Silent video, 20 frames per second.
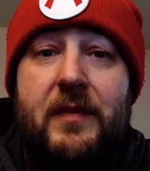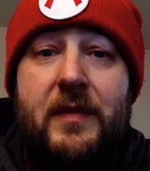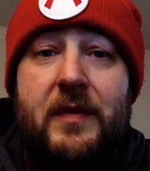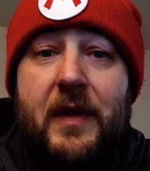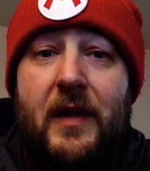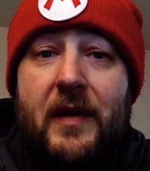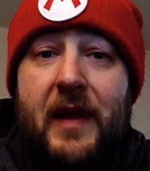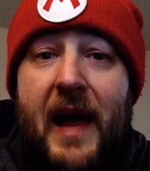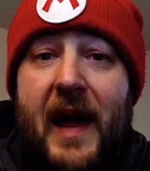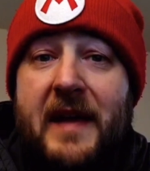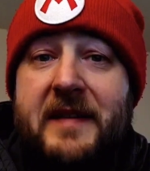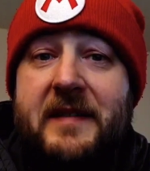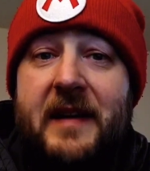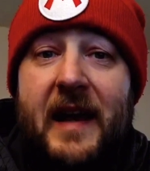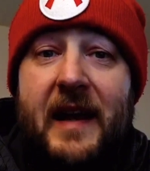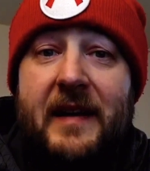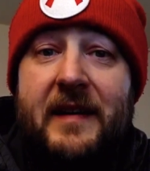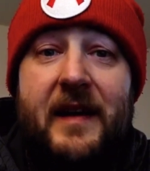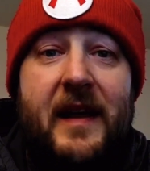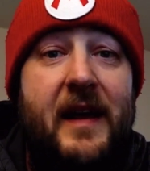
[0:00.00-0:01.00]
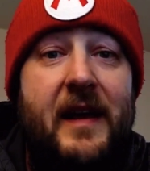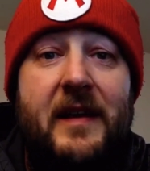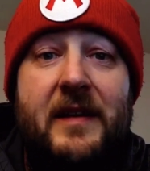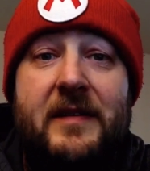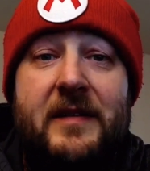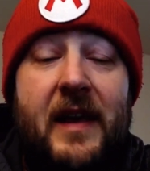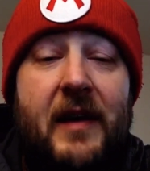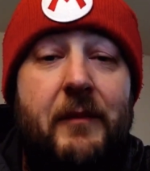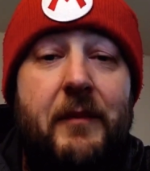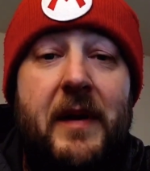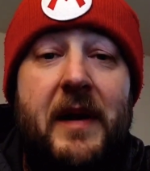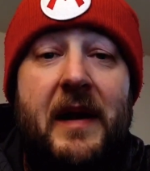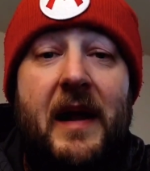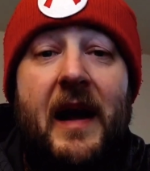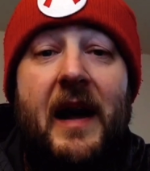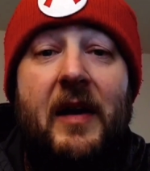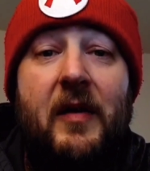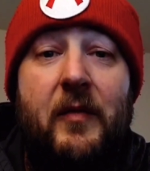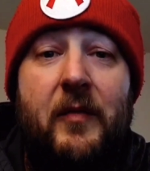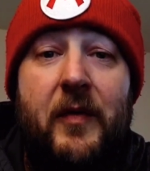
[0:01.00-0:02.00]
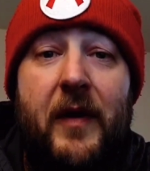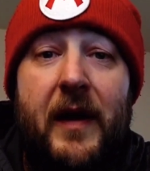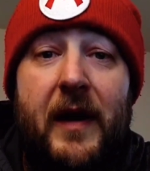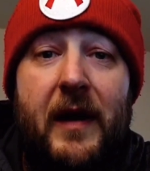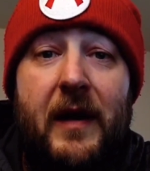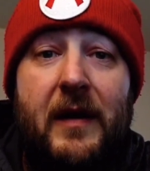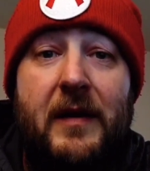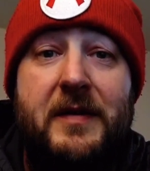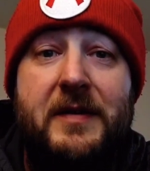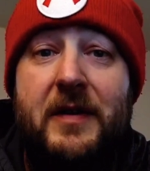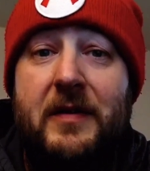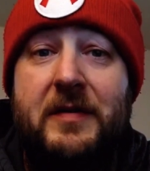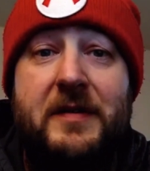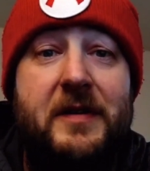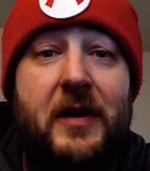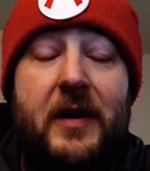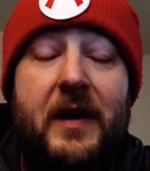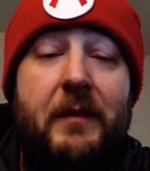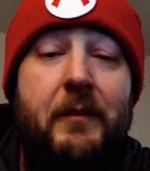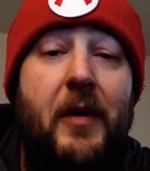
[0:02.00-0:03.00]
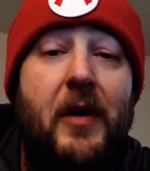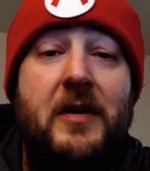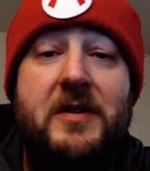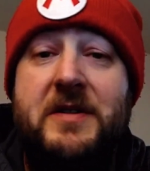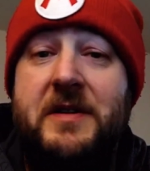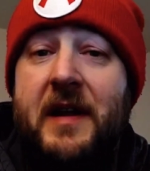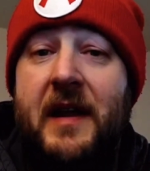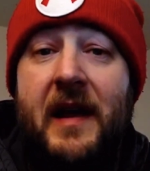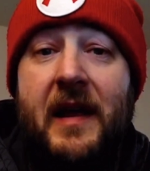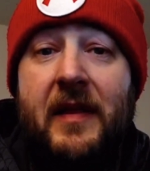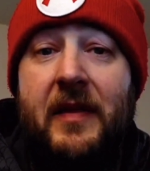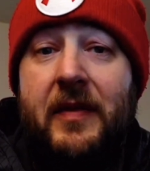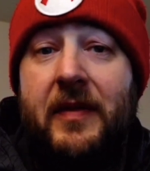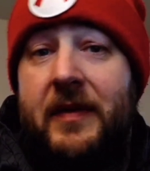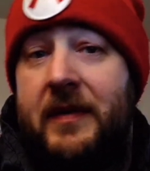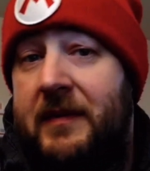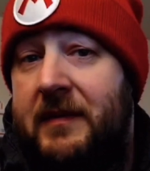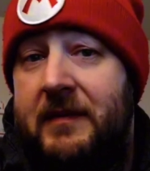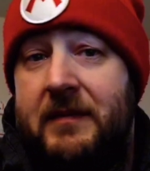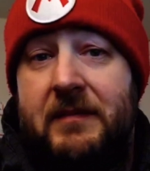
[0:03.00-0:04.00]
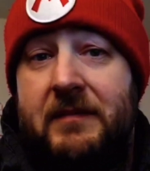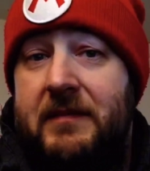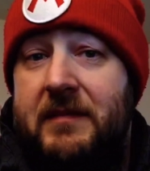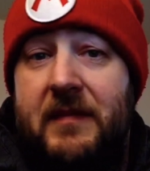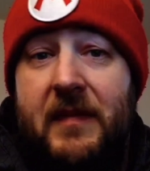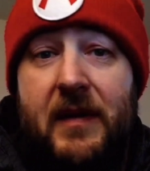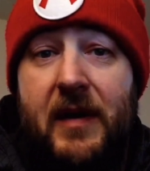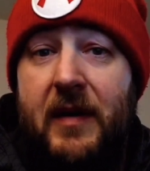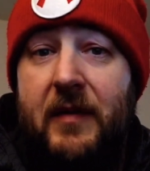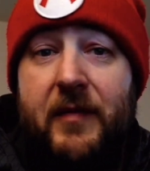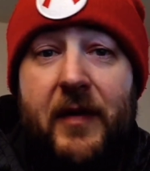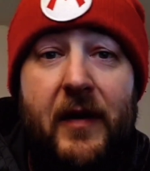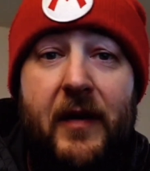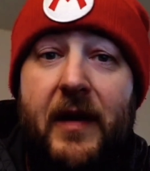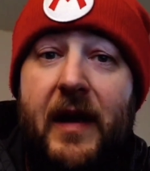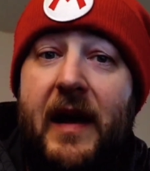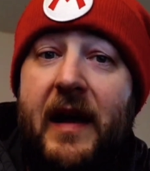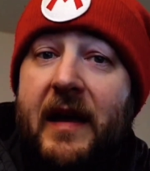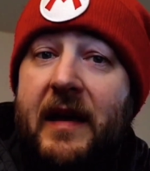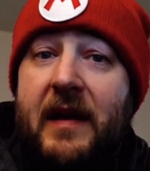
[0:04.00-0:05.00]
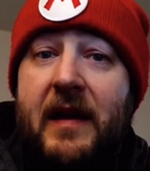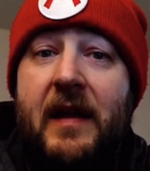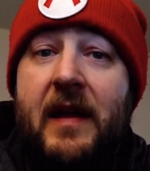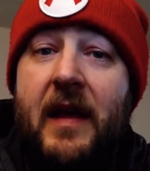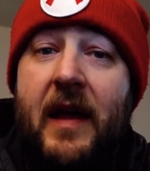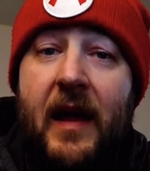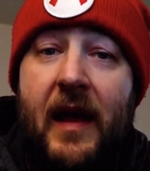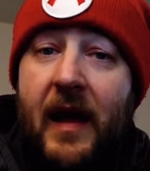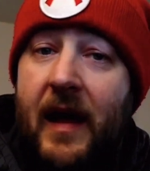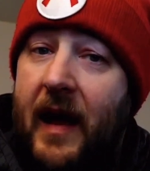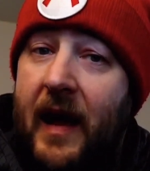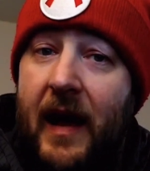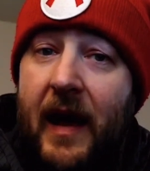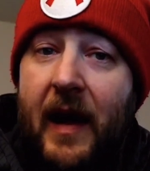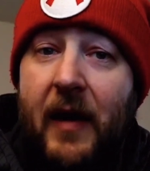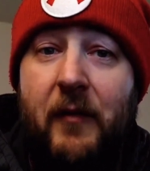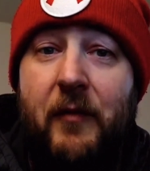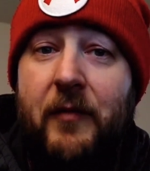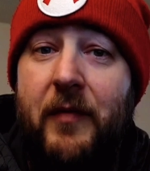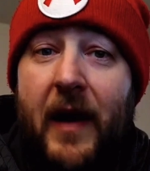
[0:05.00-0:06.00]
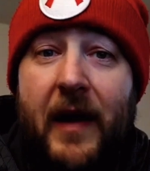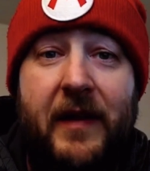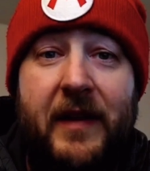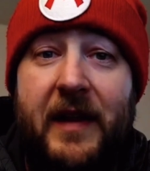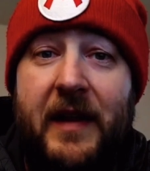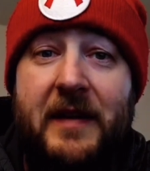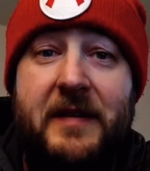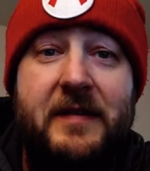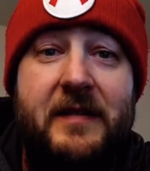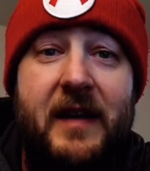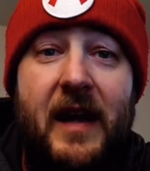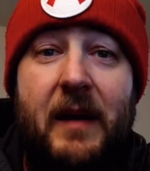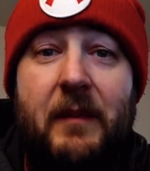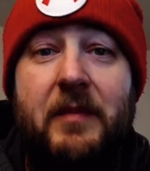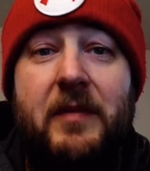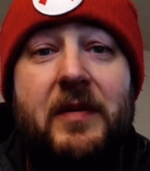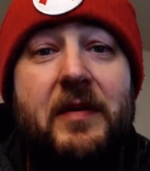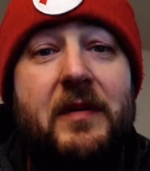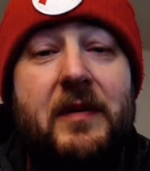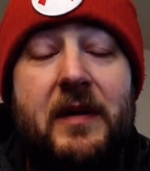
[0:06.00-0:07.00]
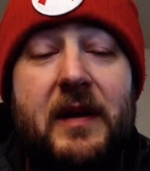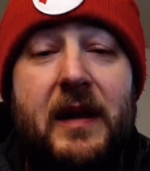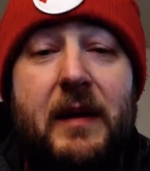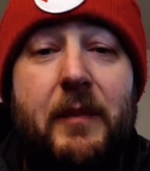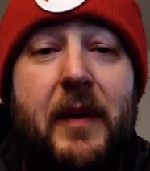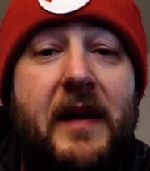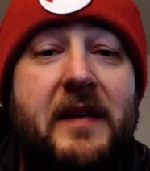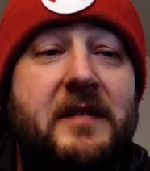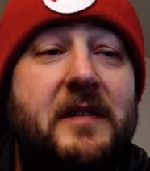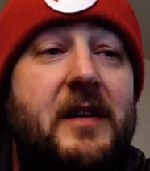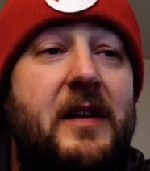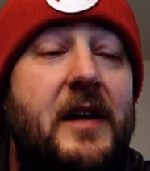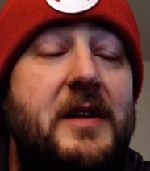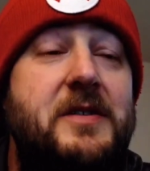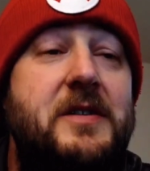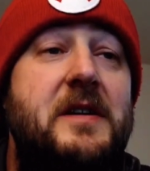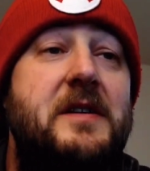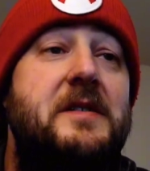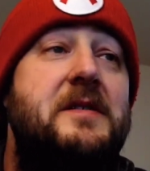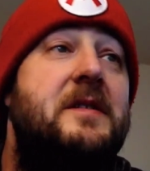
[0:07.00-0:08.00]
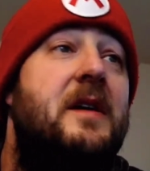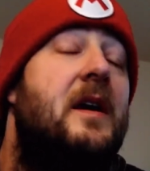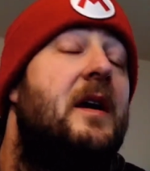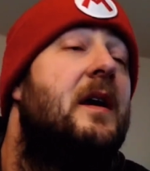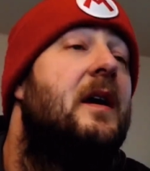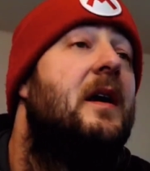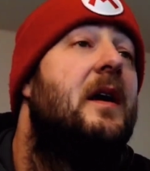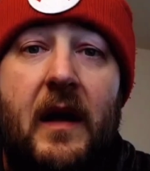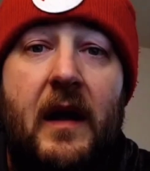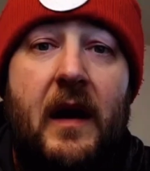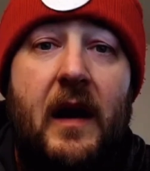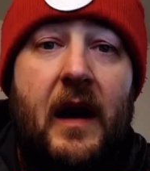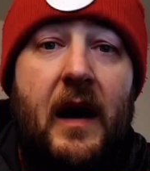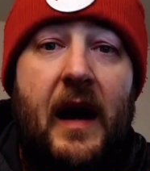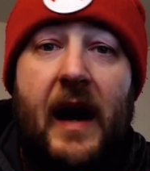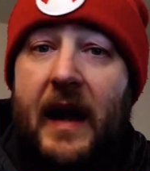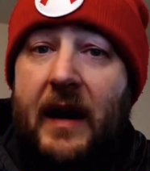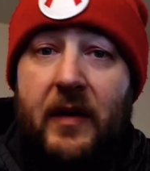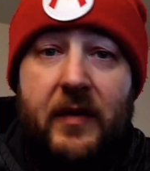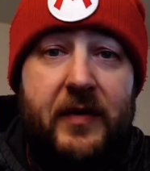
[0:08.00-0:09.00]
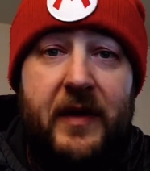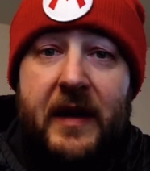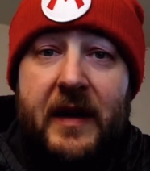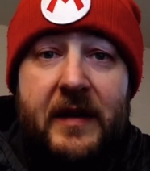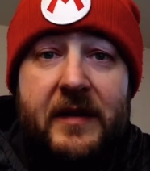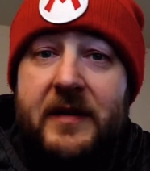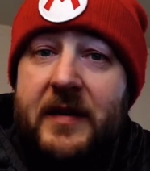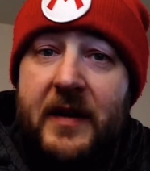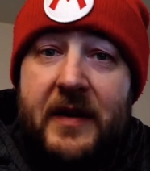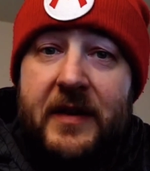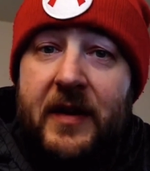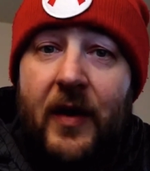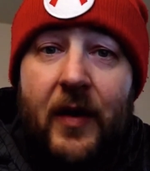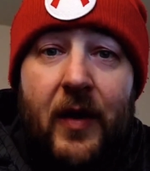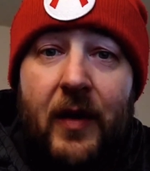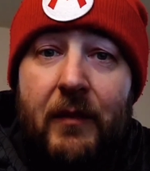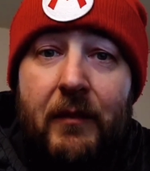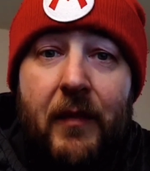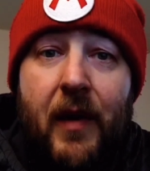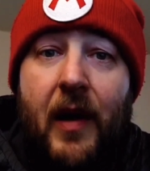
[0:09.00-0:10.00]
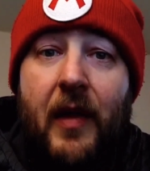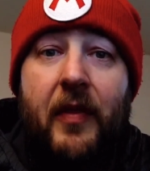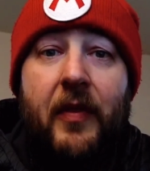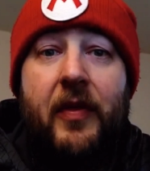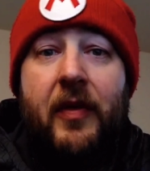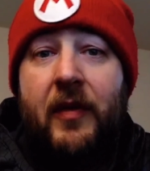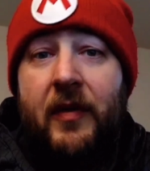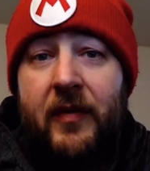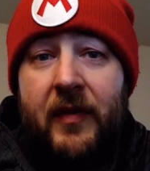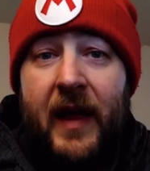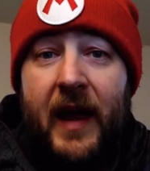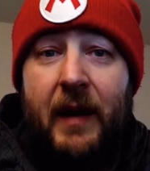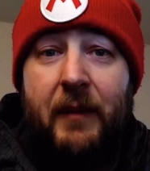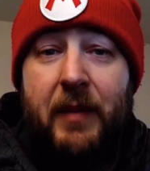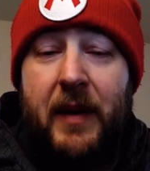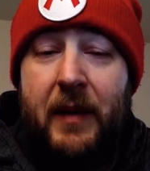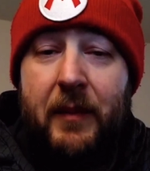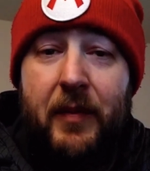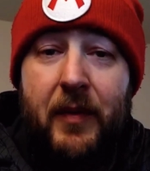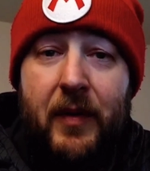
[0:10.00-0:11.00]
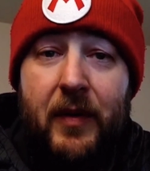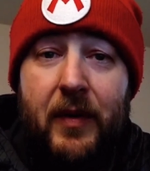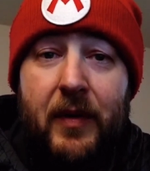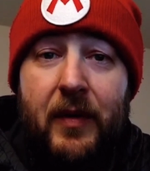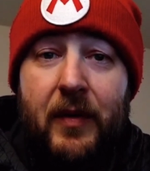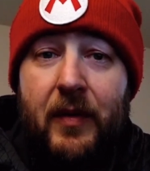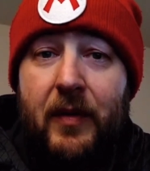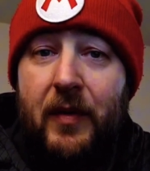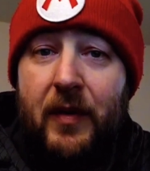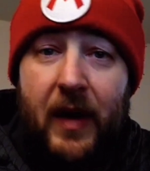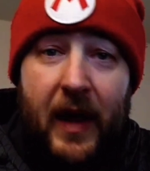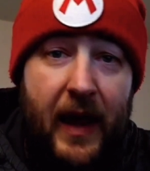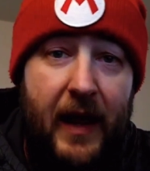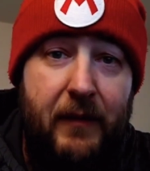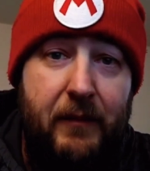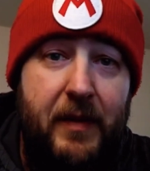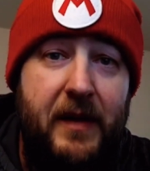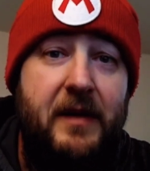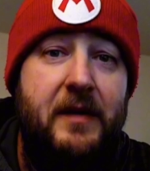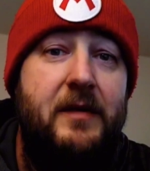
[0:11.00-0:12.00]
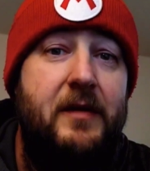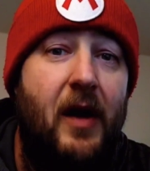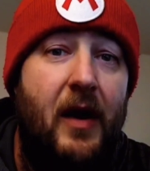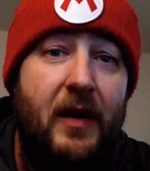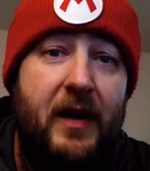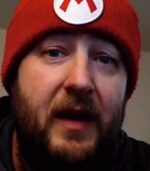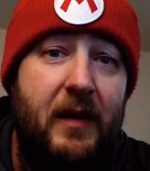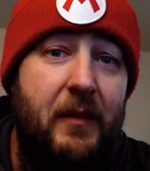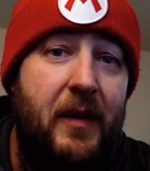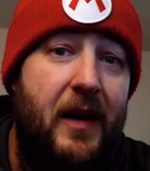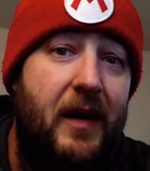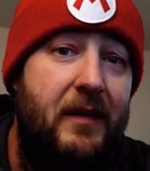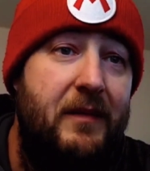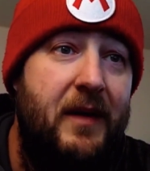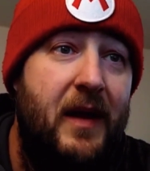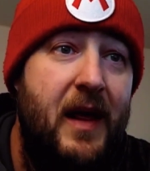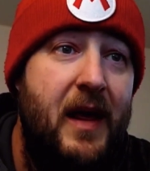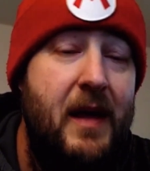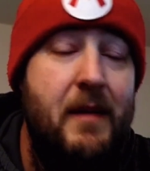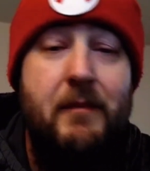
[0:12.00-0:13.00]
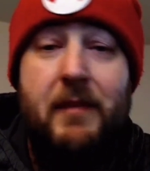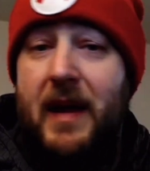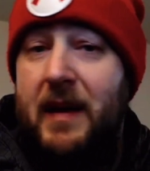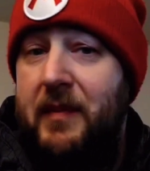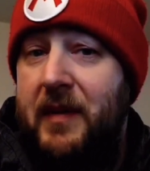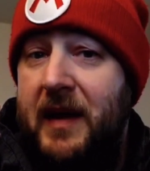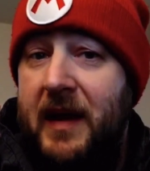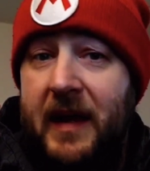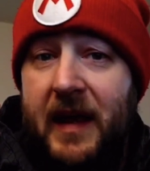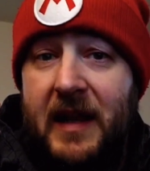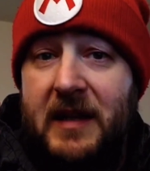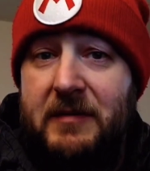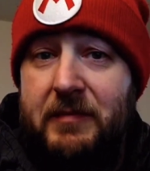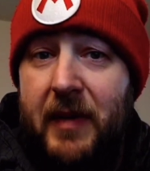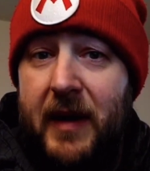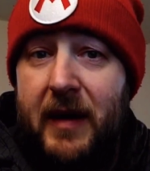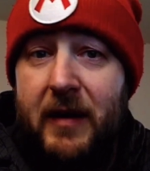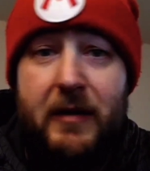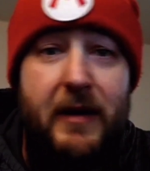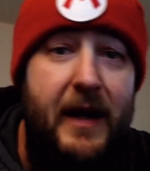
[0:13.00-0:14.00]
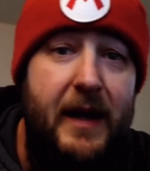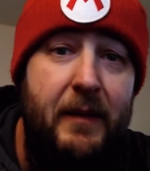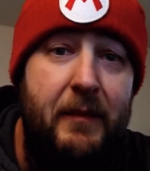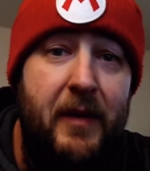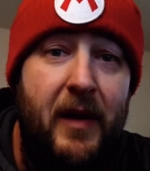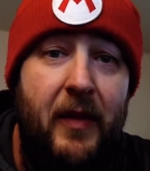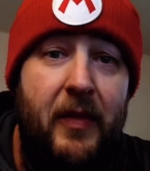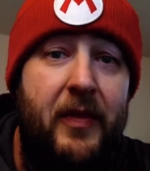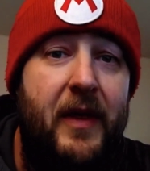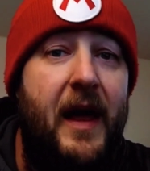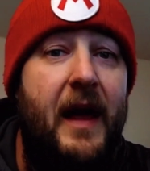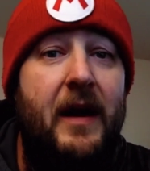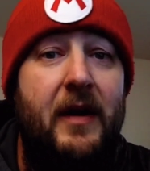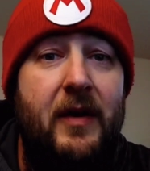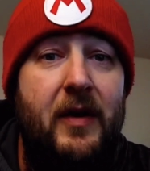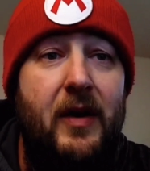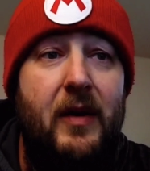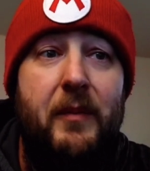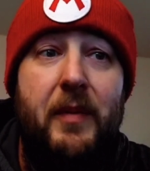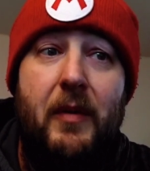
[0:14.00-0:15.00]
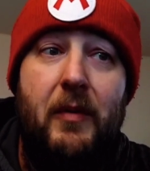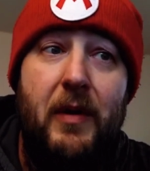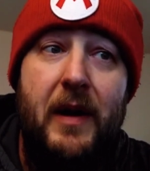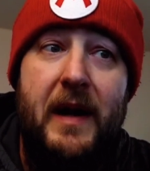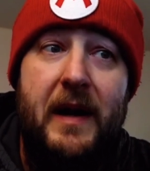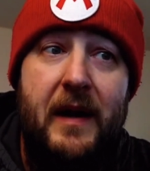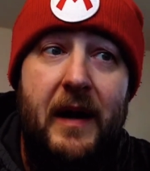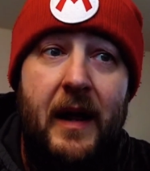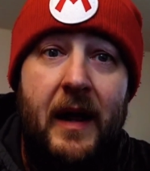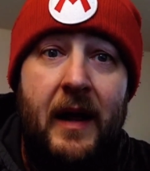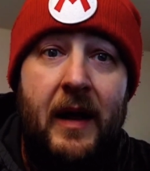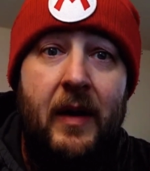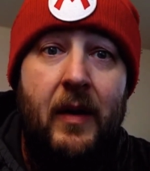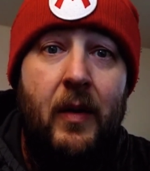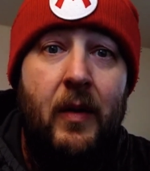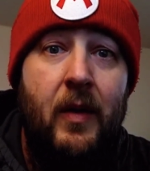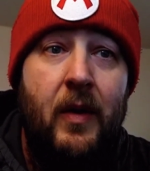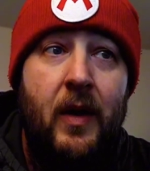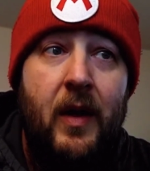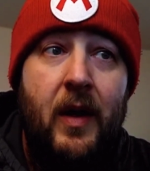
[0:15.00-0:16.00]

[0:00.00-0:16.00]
the last 8 days have been on fire. So starting March 10th, it felt like I finally escaped eBay's clutches. I don't think it took the whole month that people had been talking about. Maybe it gets better at a month, I don't know. But right now,